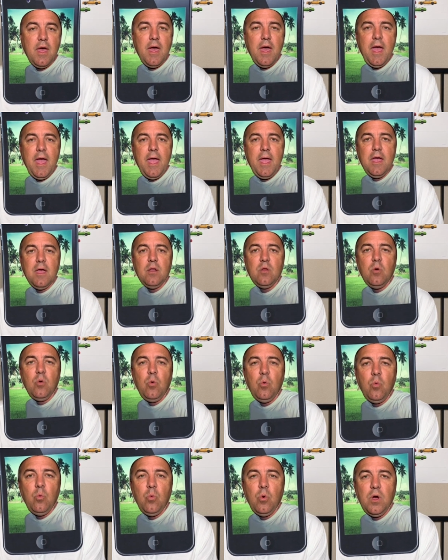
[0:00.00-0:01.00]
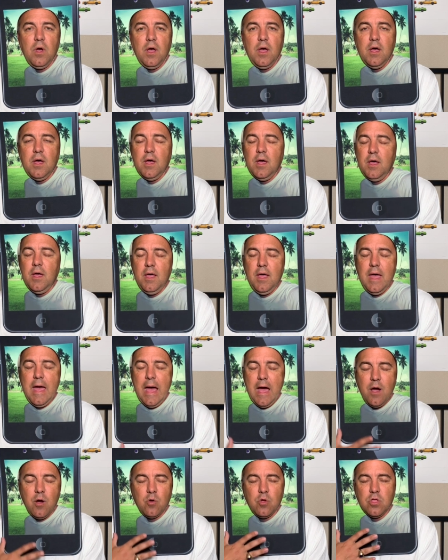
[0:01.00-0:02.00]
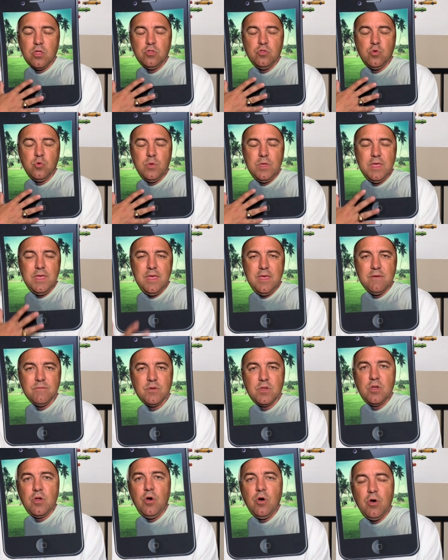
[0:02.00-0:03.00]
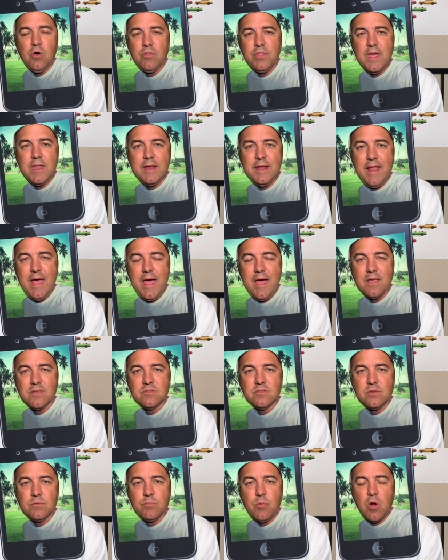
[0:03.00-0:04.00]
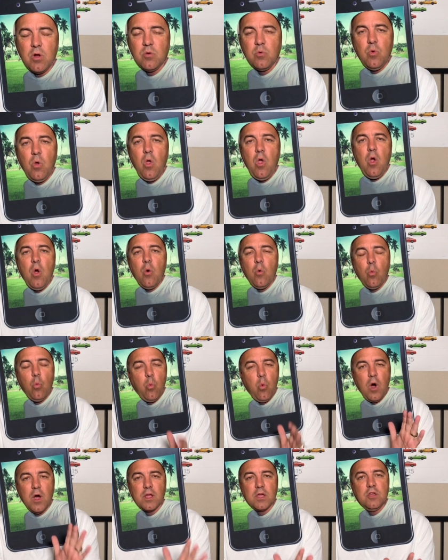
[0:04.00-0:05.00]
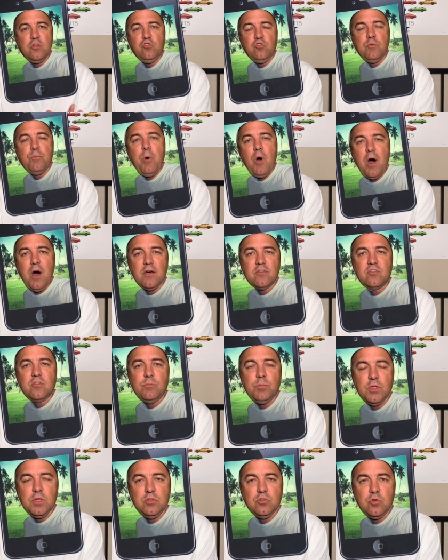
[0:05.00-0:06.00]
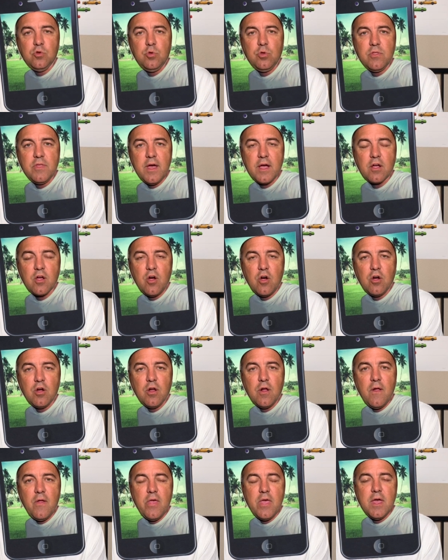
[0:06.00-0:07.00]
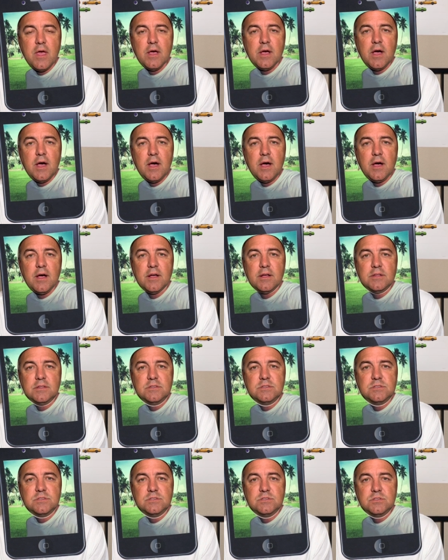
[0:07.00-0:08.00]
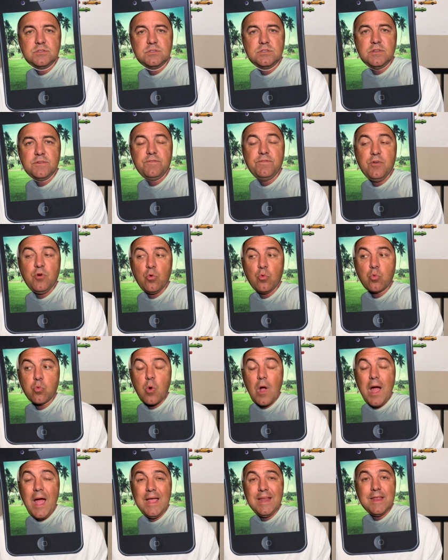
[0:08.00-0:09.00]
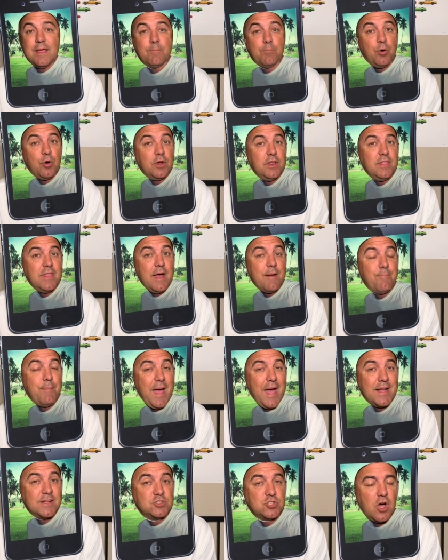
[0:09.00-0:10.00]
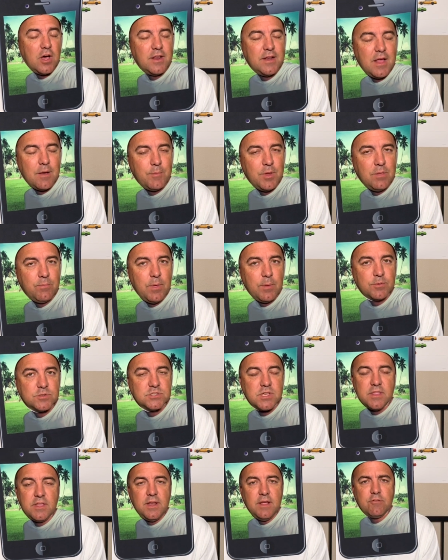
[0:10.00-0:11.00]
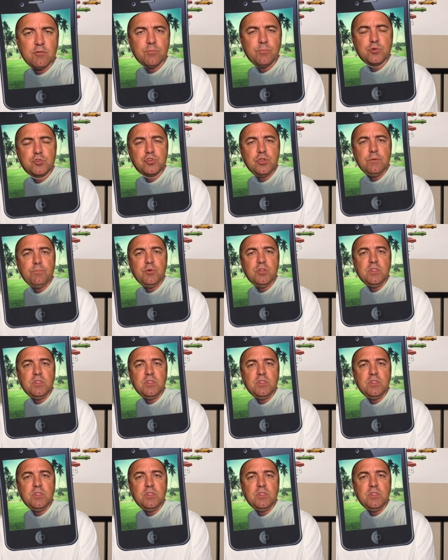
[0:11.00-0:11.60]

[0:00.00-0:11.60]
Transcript: and how can you even call that an Aston Martin? What could you possibly do to that car to feel right in putting that badge on it? Now, many people say they never should have put the